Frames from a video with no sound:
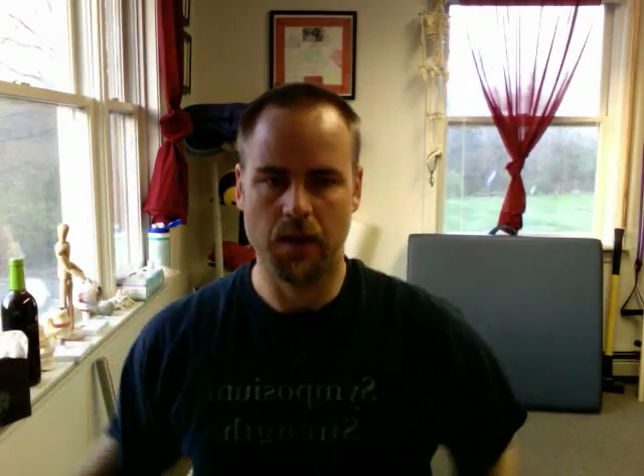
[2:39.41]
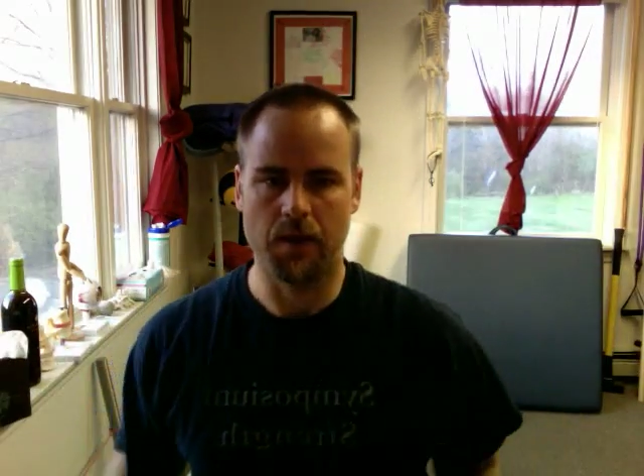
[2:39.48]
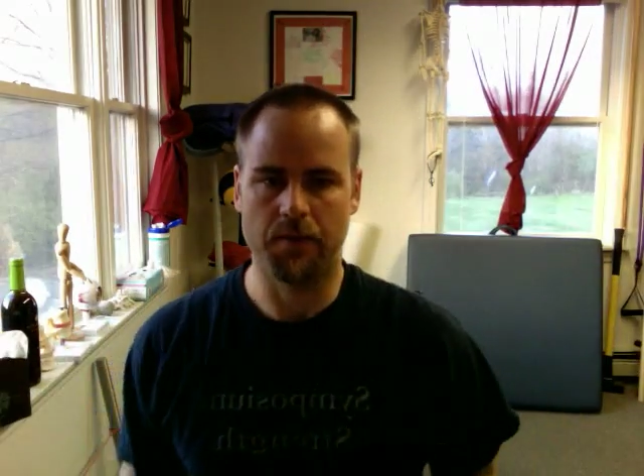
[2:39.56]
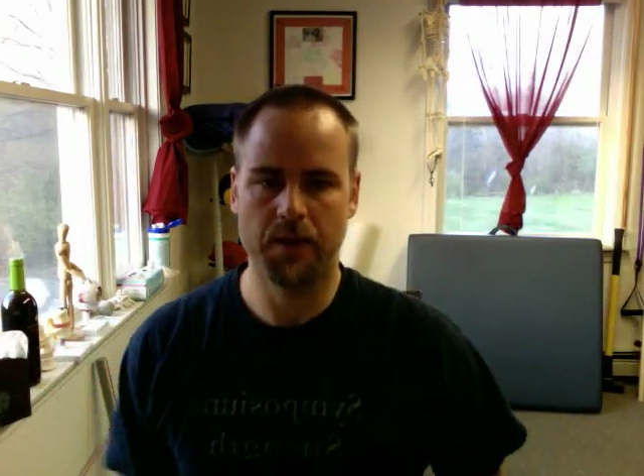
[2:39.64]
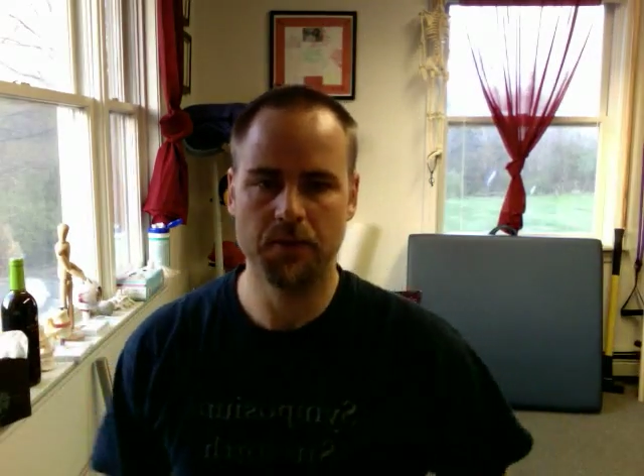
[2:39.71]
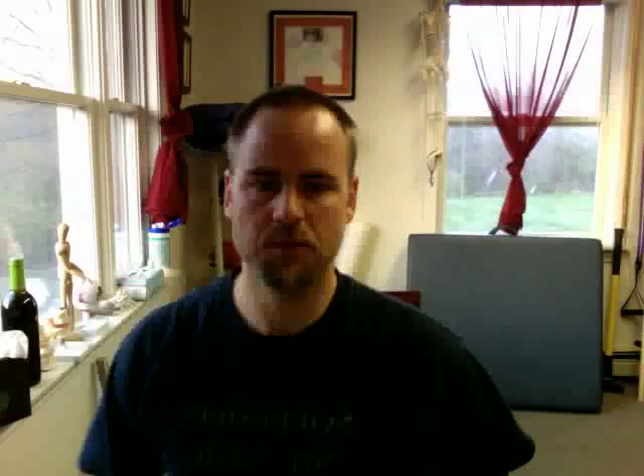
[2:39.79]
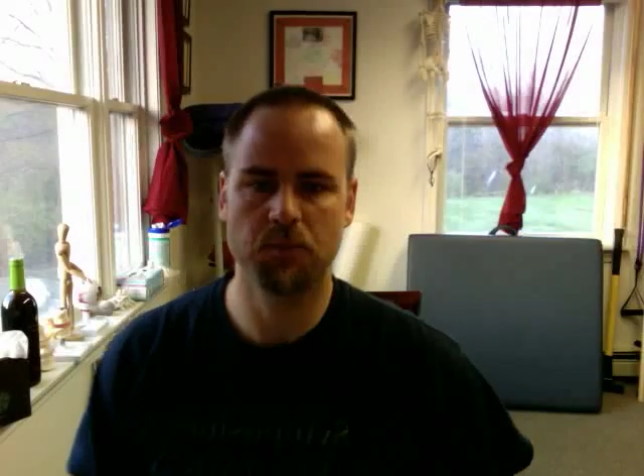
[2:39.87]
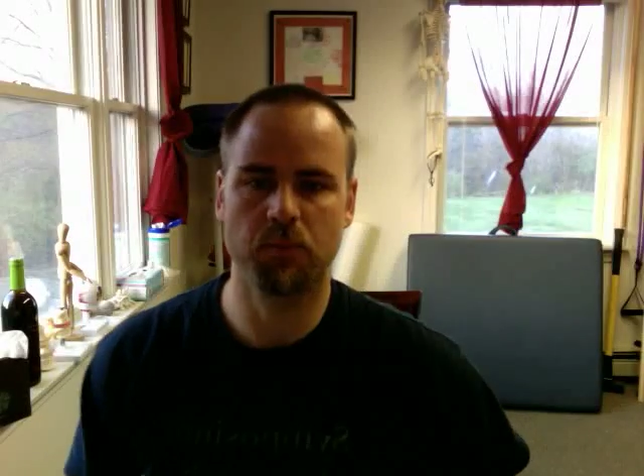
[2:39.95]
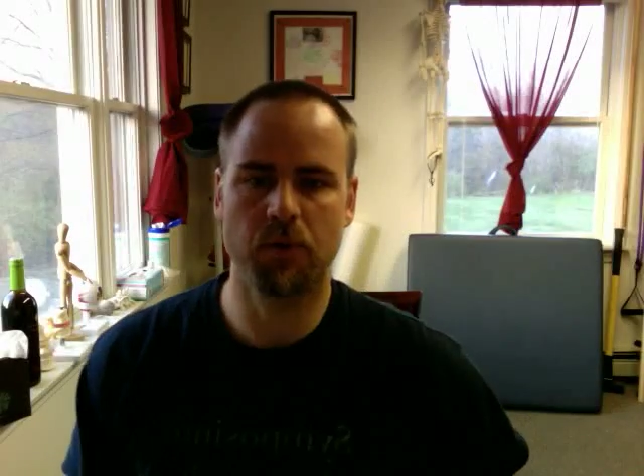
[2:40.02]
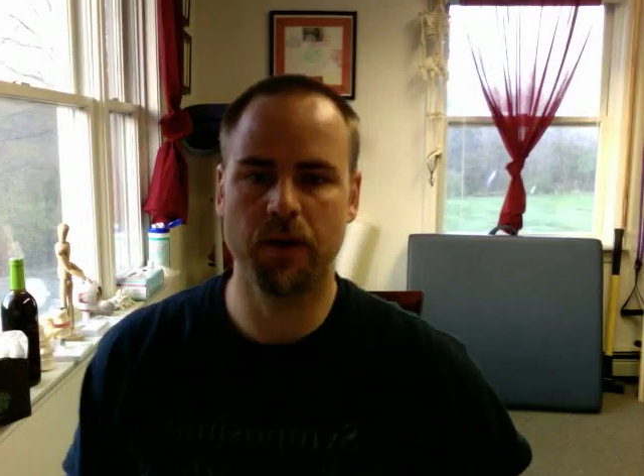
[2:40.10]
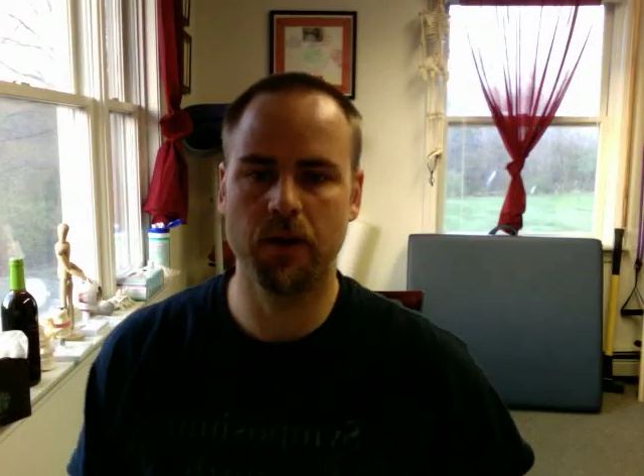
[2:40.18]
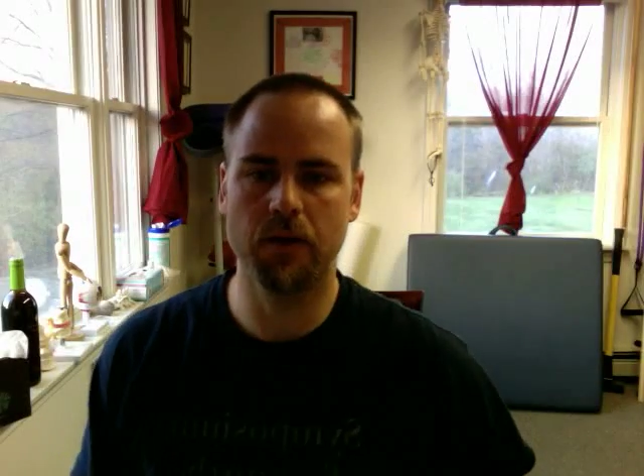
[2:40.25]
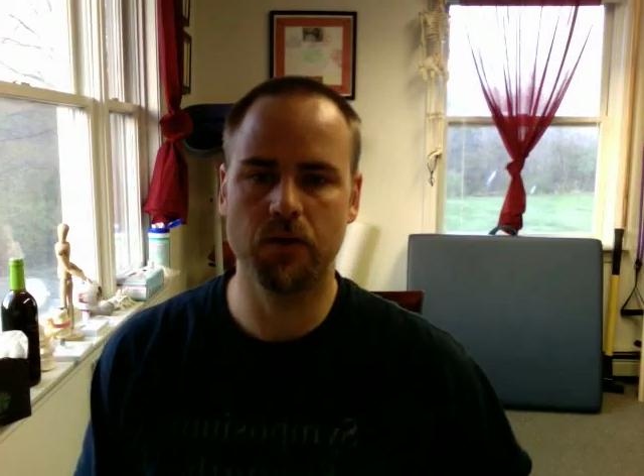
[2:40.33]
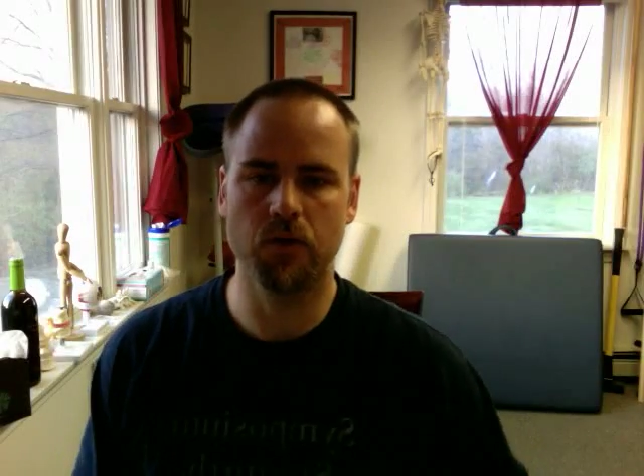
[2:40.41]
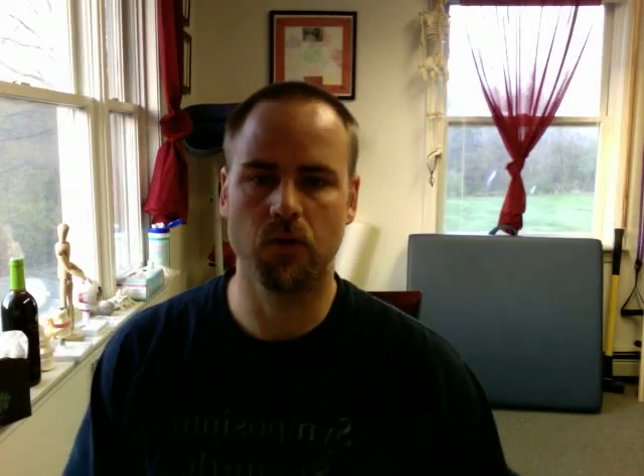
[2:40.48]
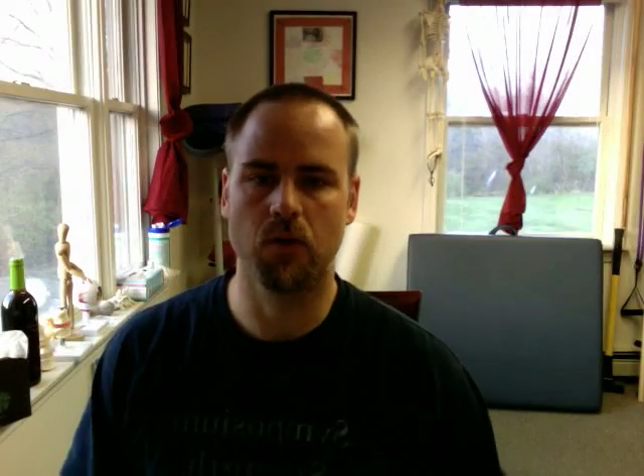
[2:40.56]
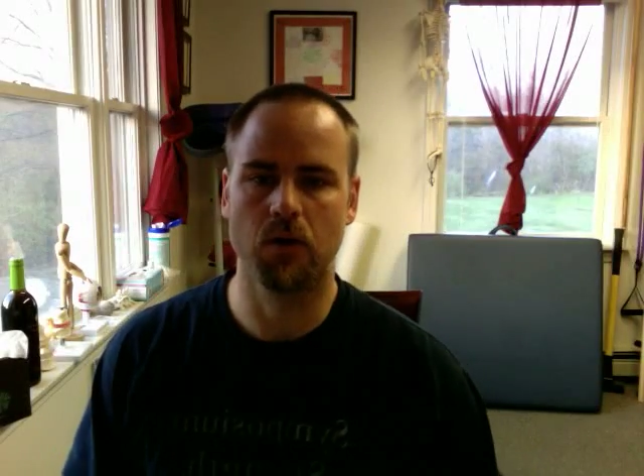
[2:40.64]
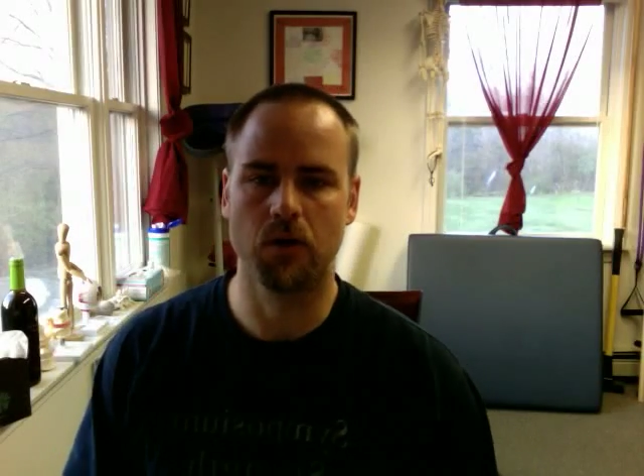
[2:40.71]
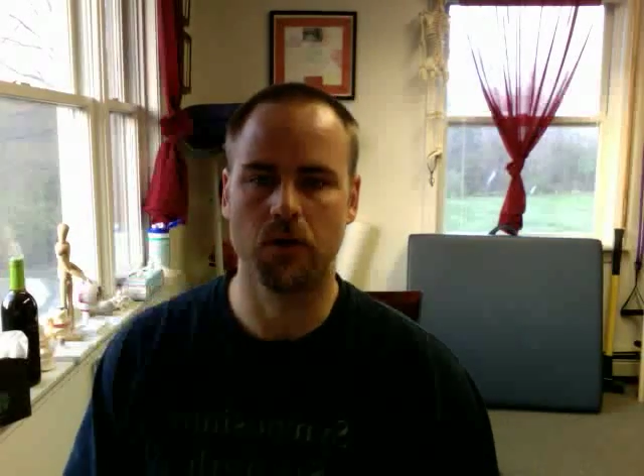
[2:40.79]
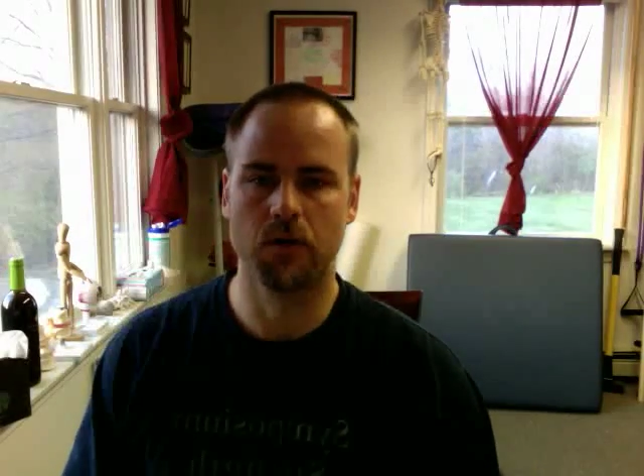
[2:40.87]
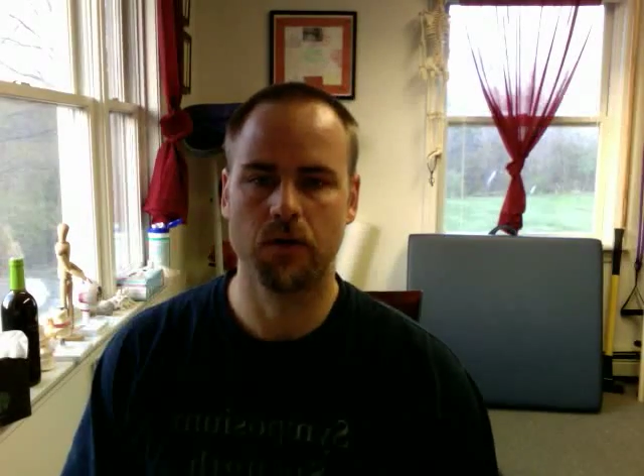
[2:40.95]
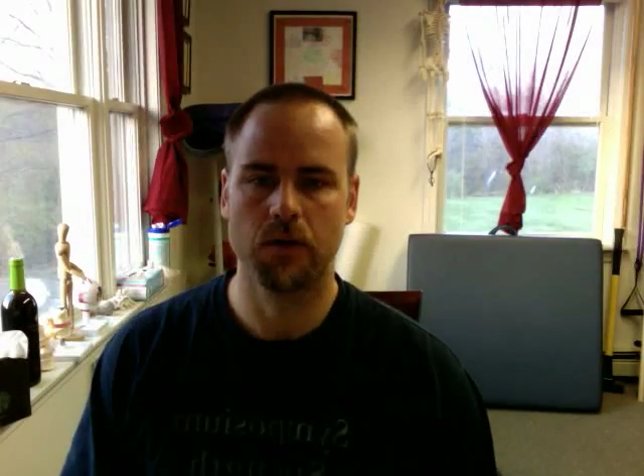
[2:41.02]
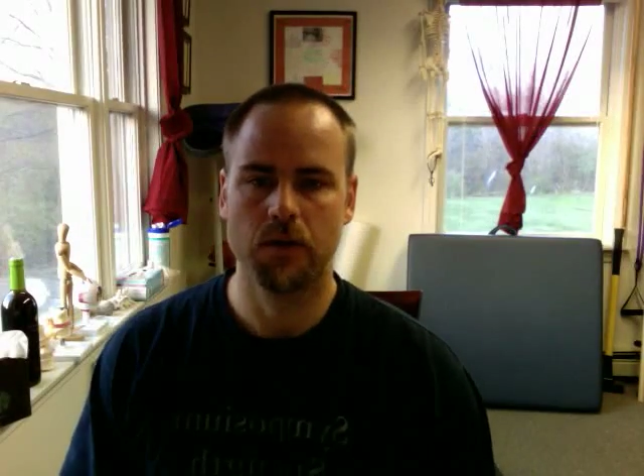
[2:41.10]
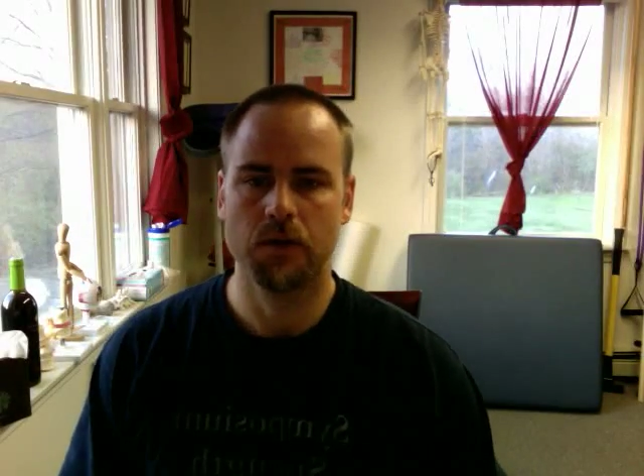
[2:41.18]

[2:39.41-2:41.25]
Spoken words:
And then to bring in your